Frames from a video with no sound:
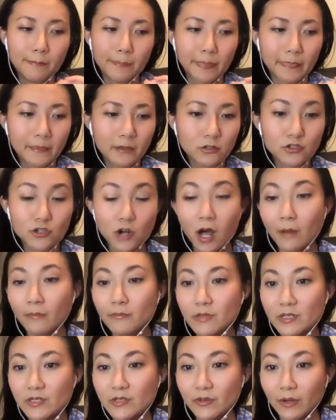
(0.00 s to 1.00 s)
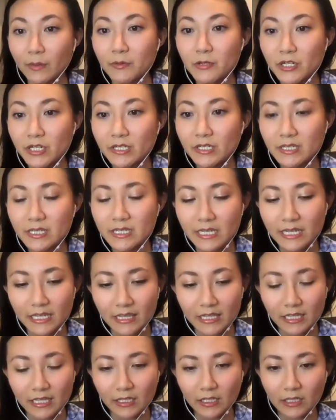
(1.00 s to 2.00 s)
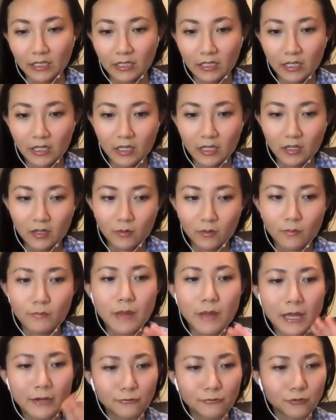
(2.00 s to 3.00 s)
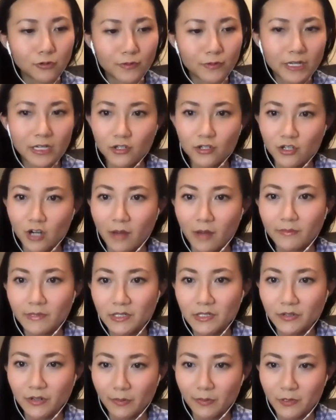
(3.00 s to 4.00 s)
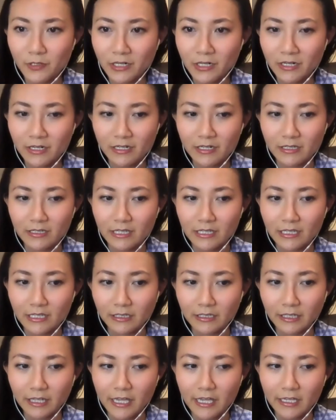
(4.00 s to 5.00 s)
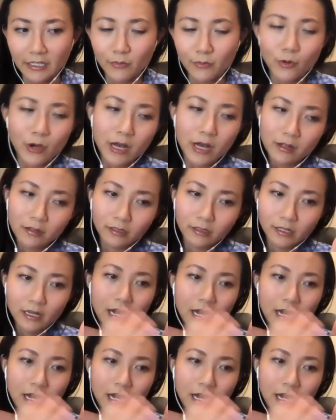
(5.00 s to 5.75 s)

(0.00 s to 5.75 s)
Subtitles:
job descriptions, I think men will read a job description and think like, well,